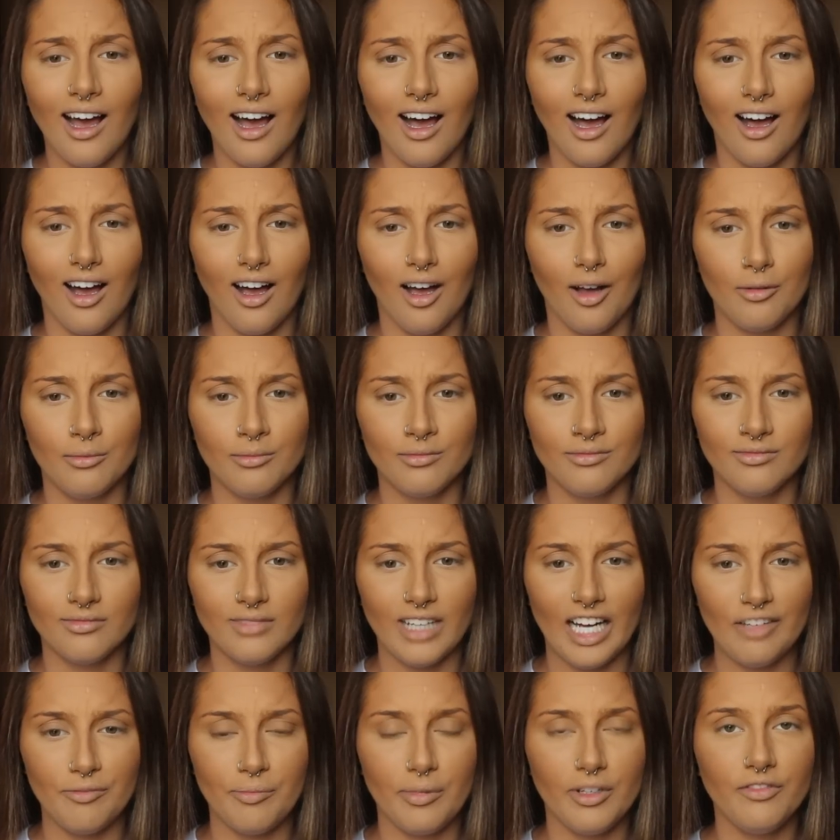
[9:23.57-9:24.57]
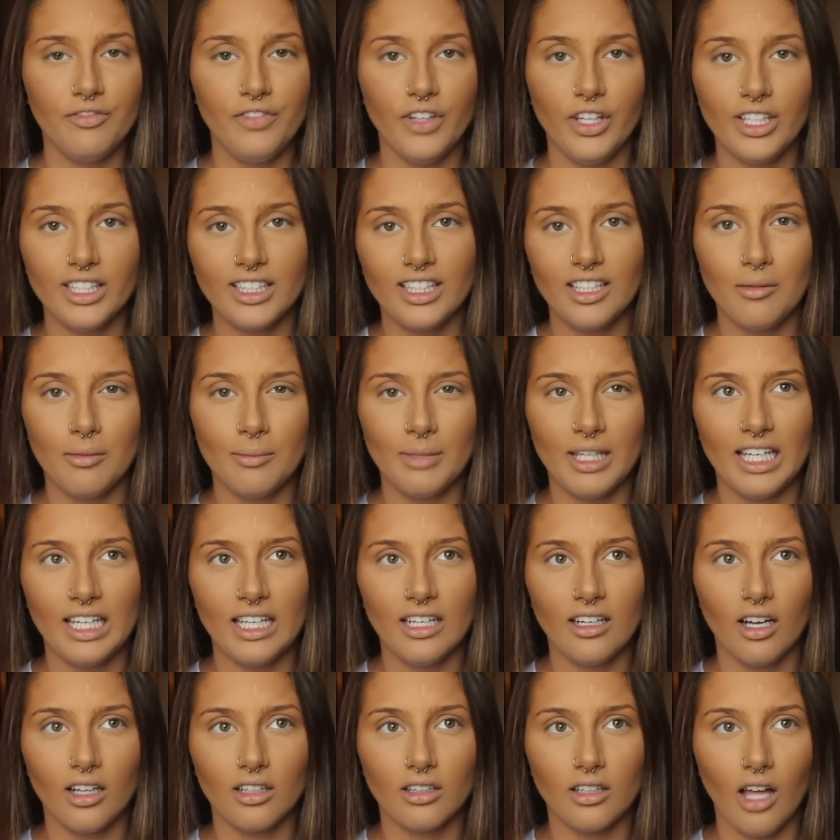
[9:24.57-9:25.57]
I've been filling them
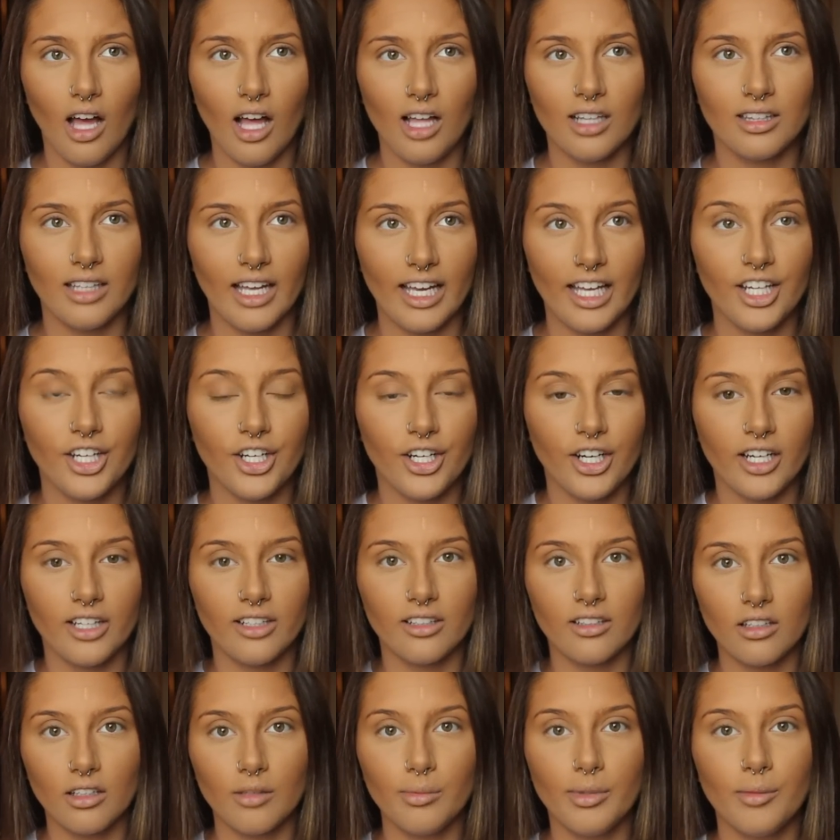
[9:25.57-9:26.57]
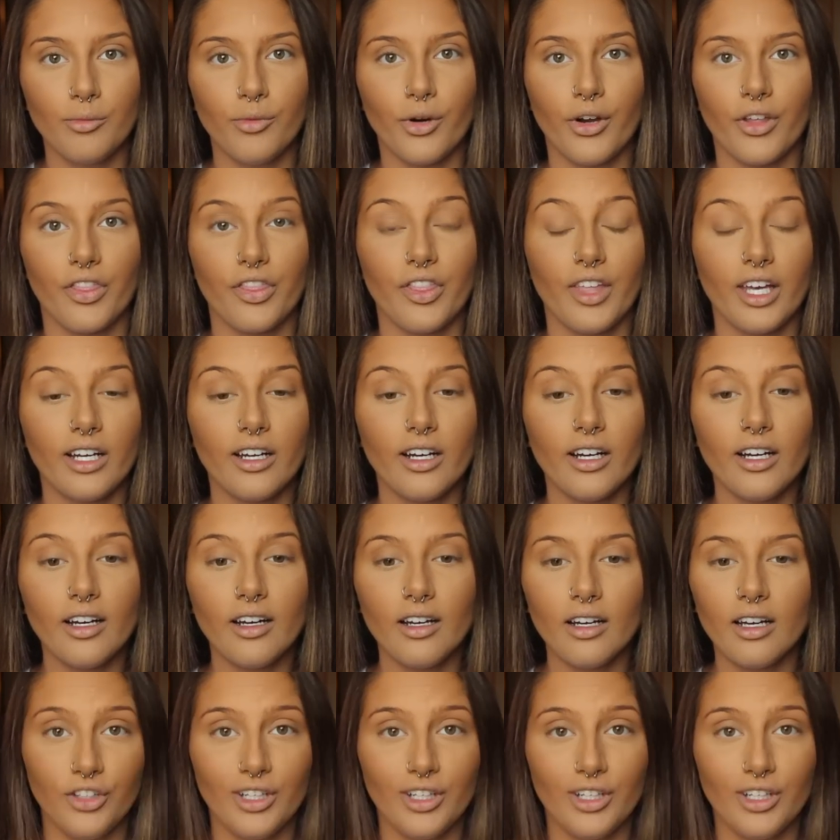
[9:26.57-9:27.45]
in a lot lighter and a little bit more thicker.